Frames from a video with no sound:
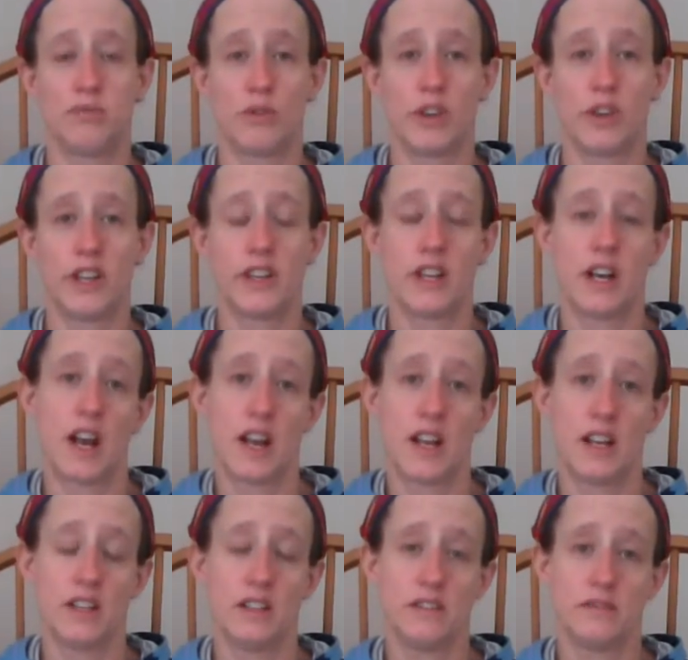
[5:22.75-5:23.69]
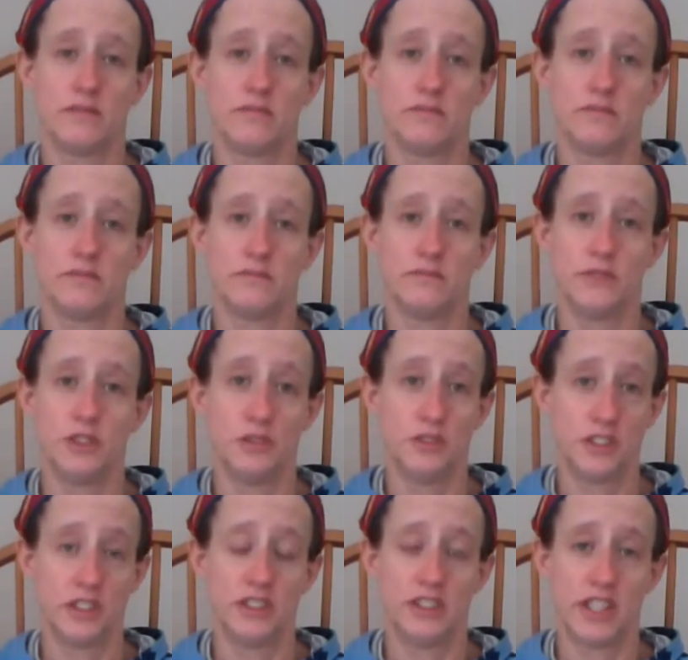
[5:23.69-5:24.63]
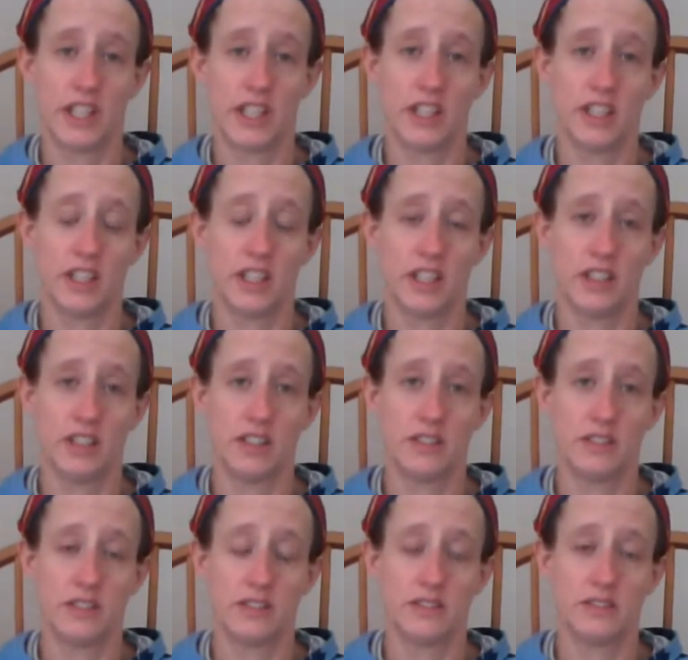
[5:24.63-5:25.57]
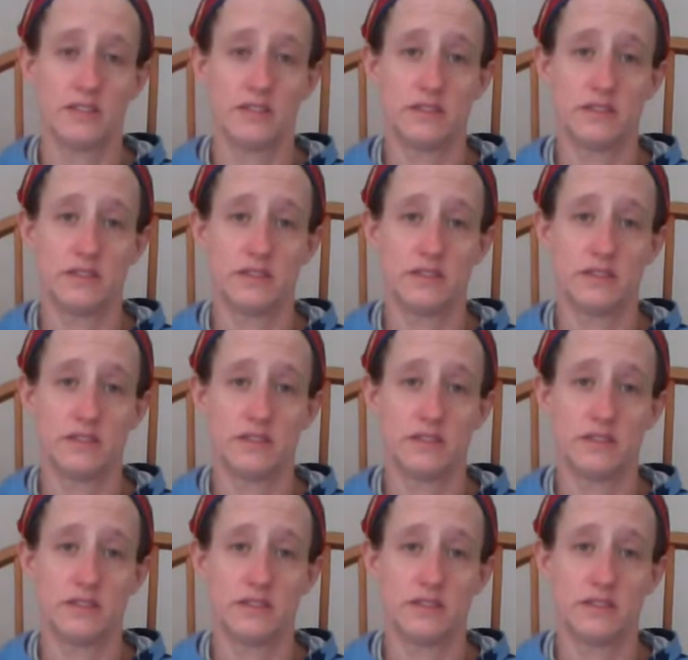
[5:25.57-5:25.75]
boy that I used to date in